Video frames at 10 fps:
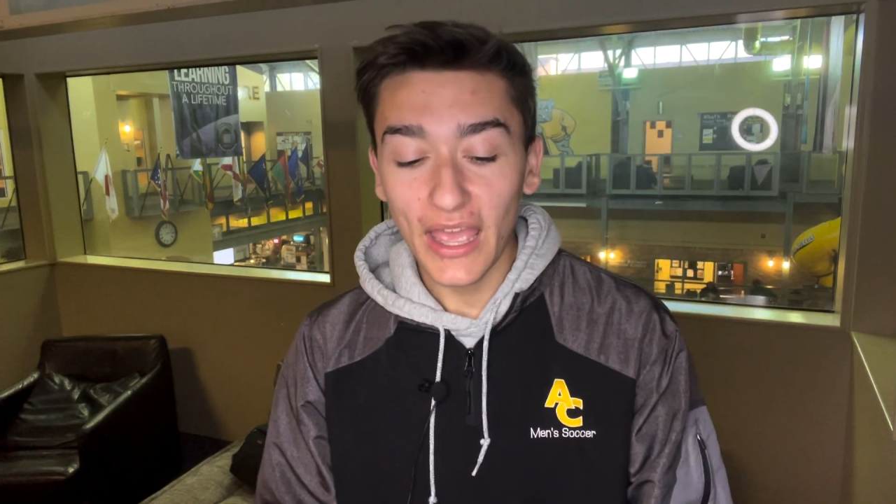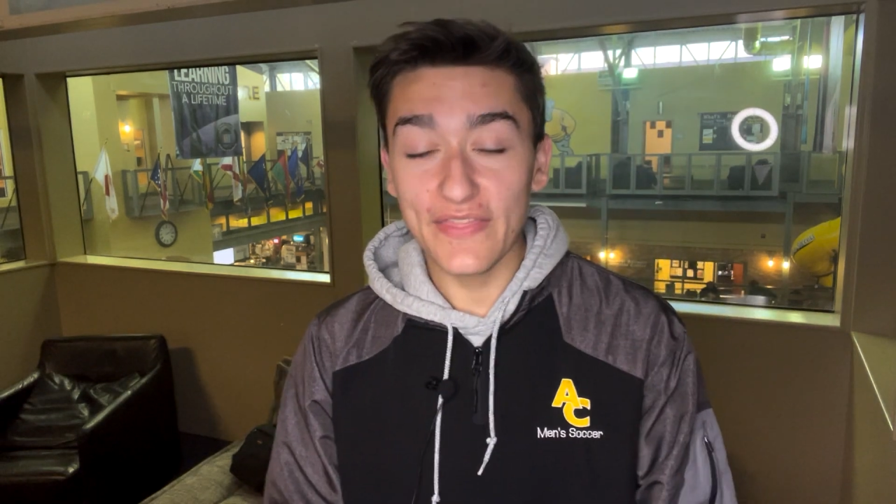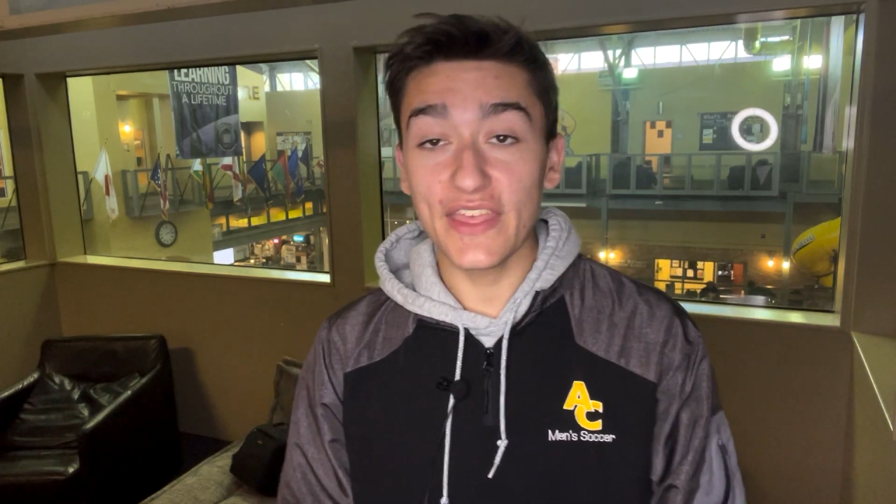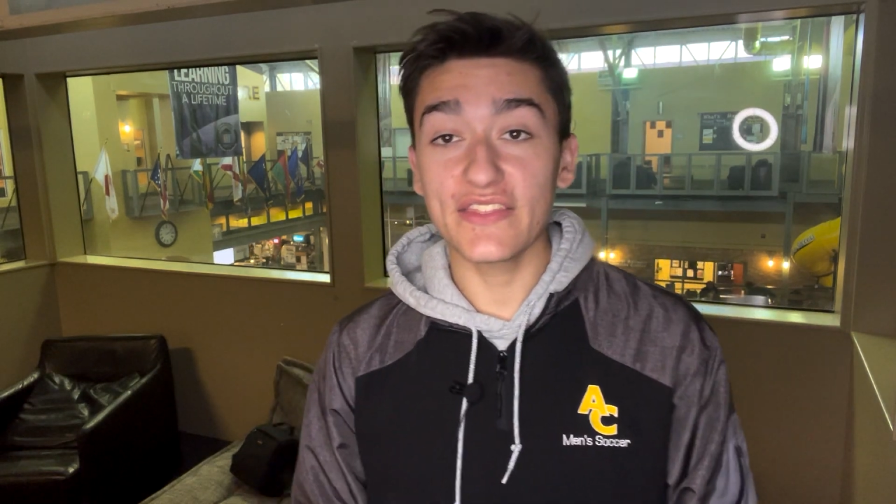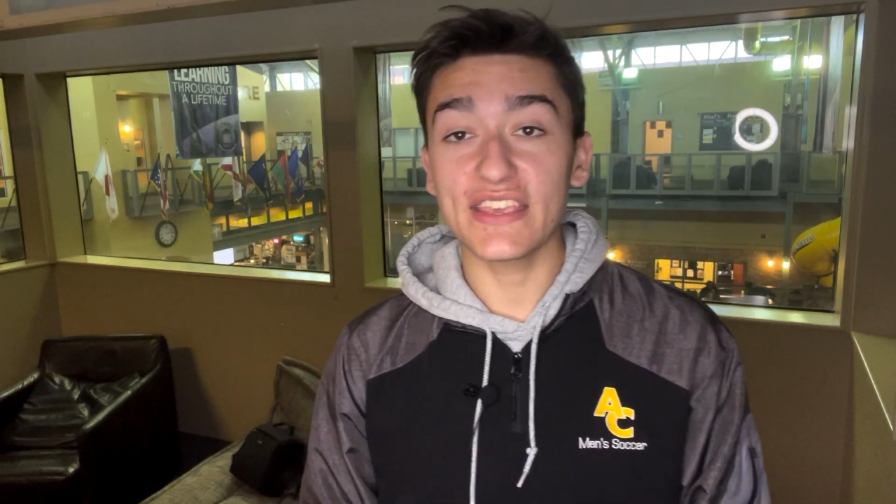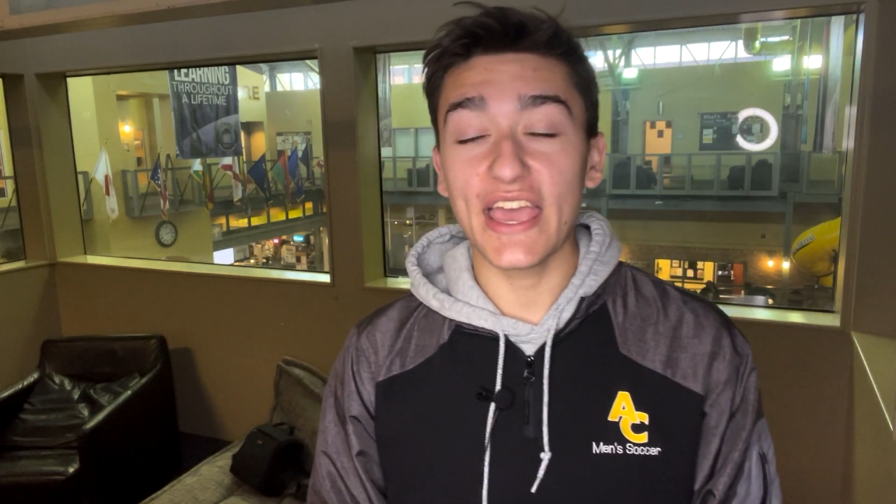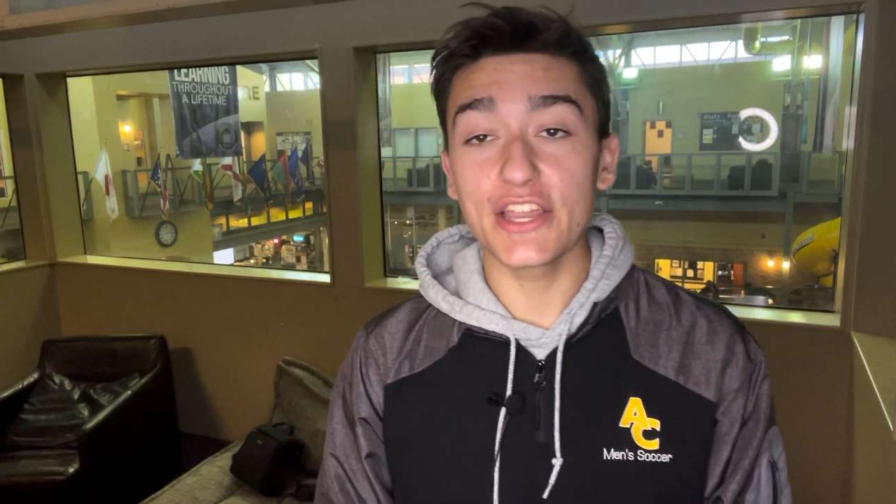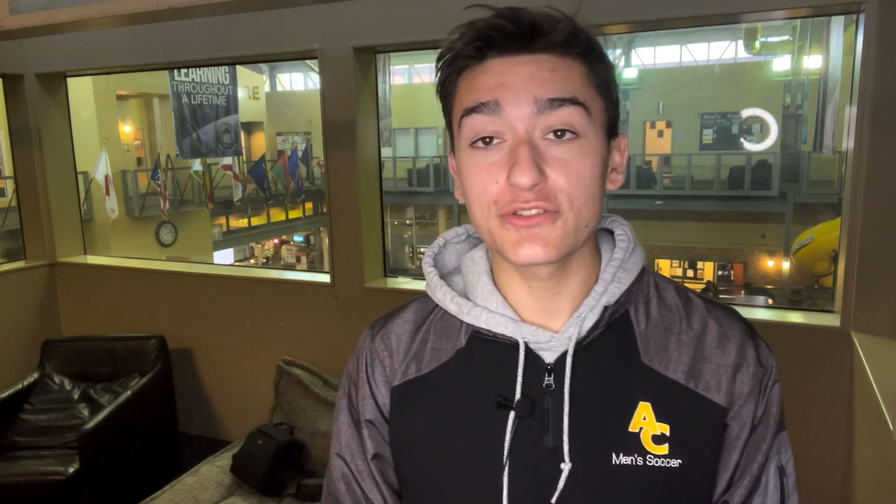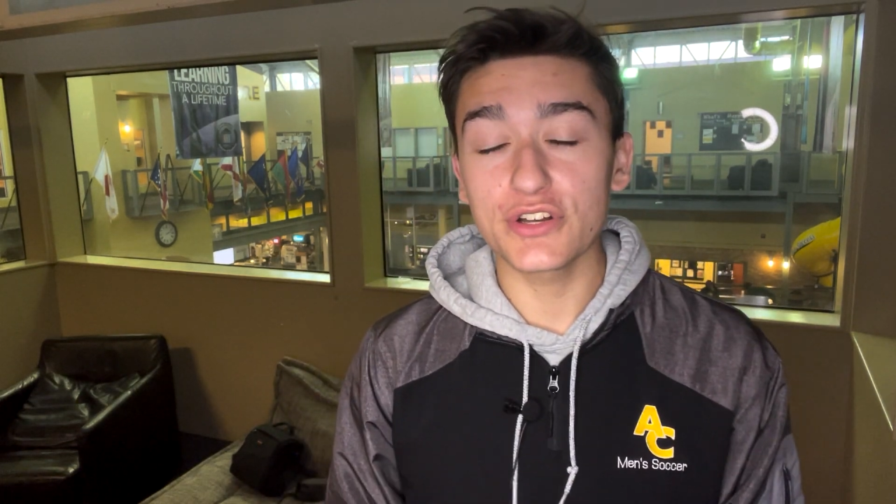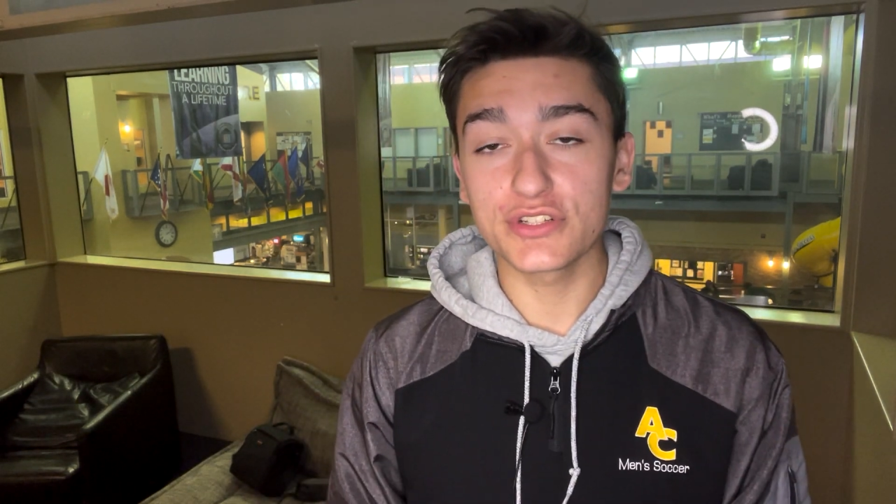and then the
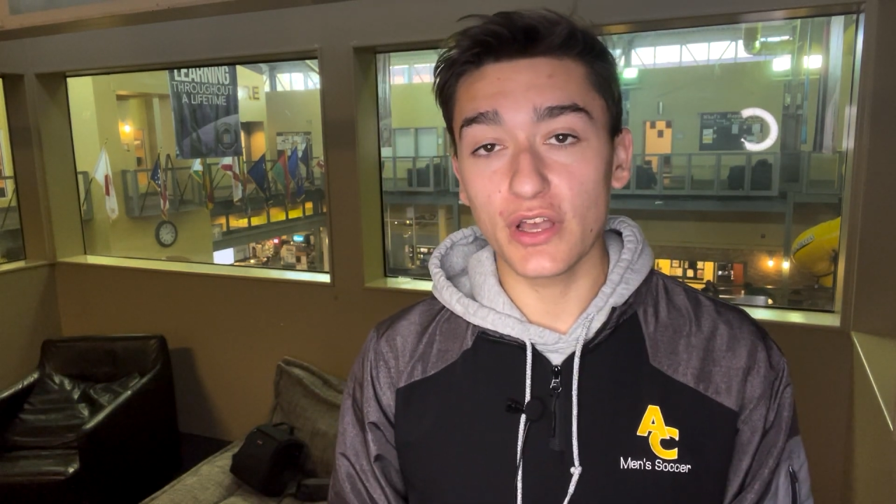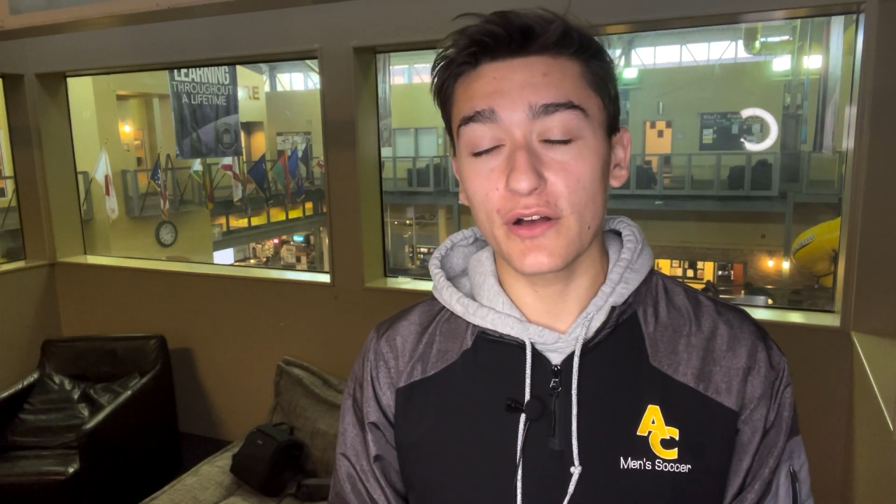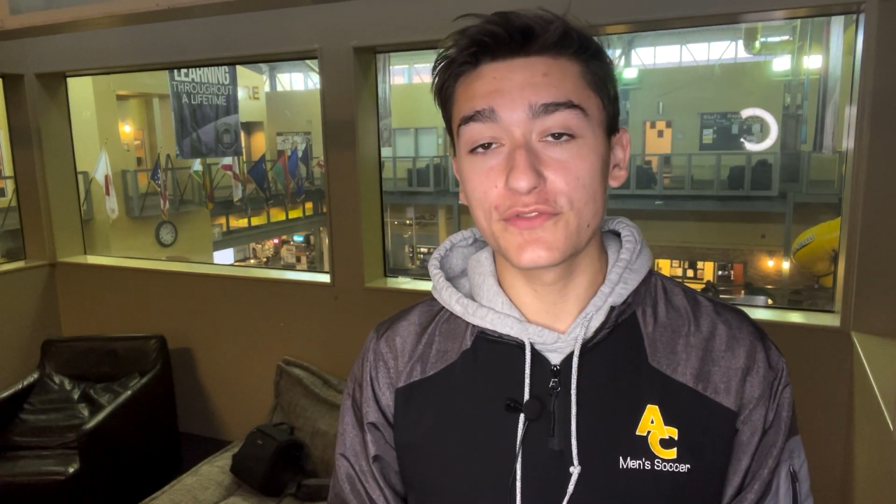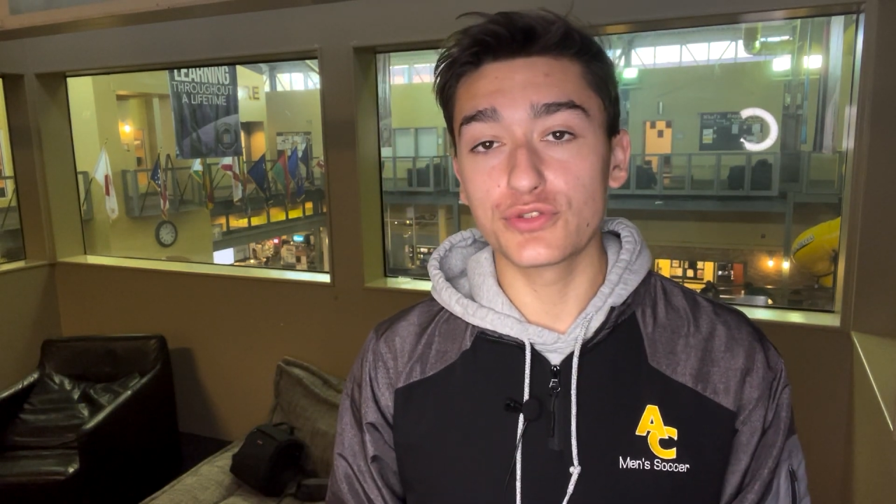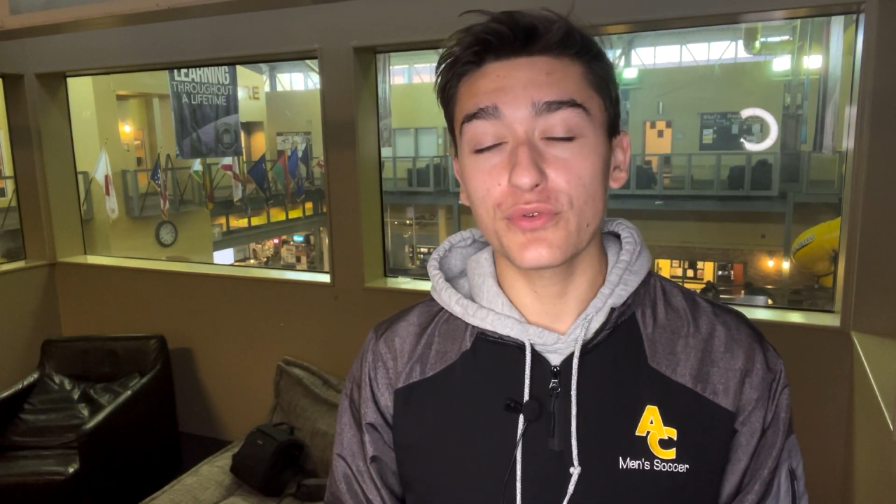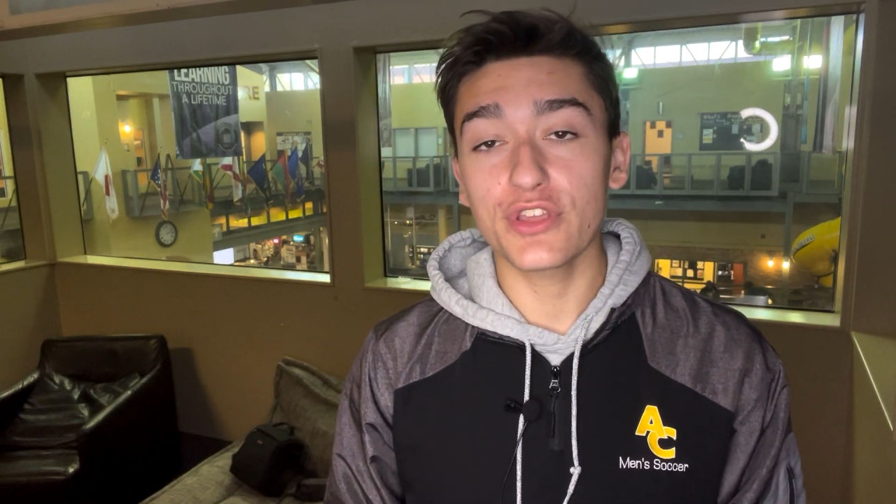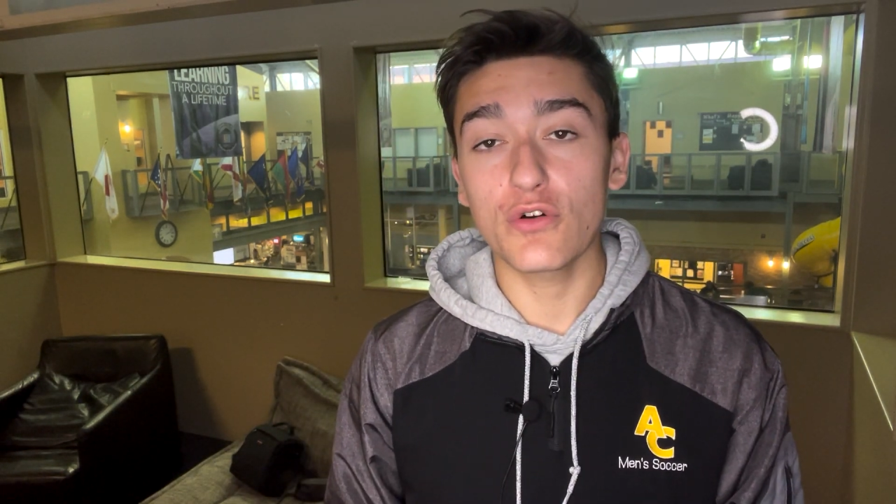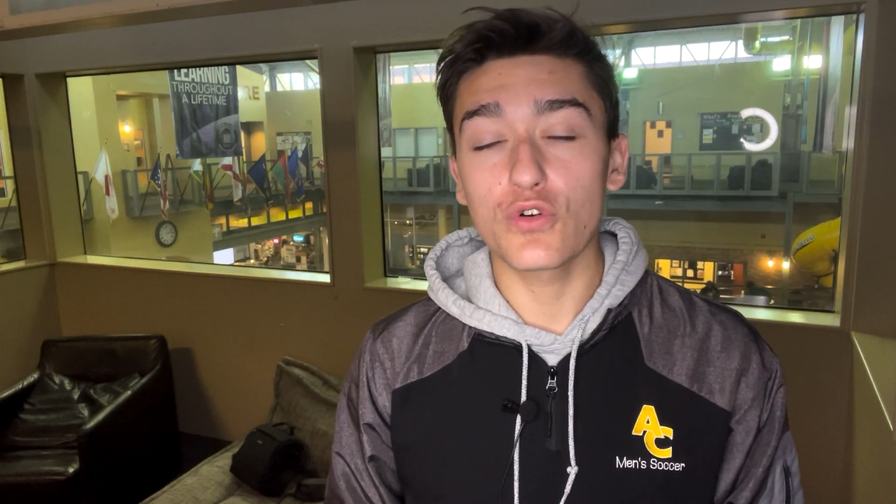edge rushers of Julian